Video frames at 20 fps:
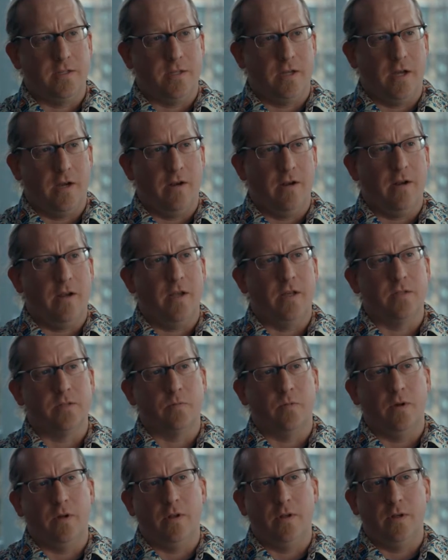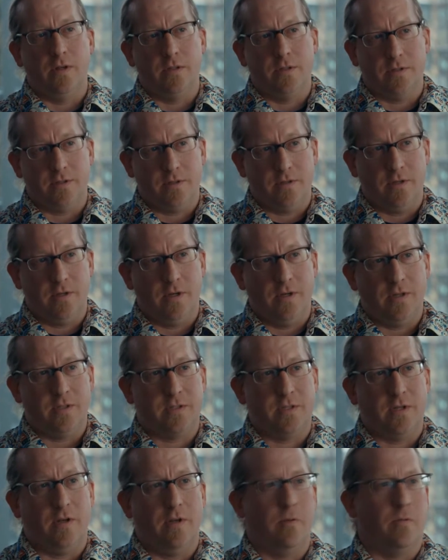designer as well as a
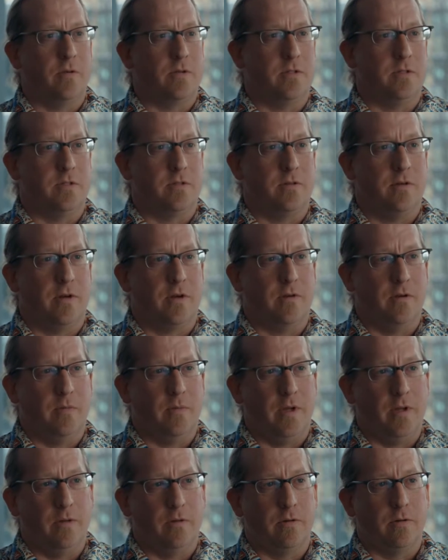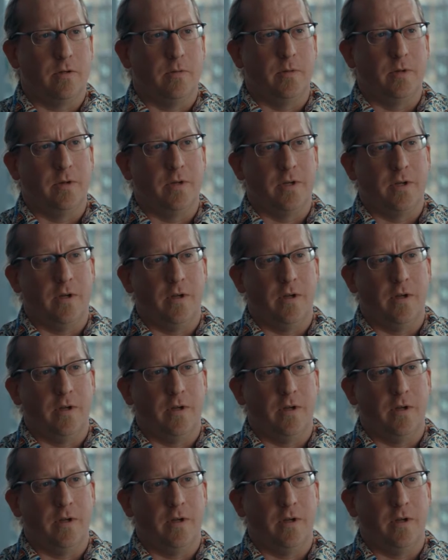SOLIDWORKS instructor at my local community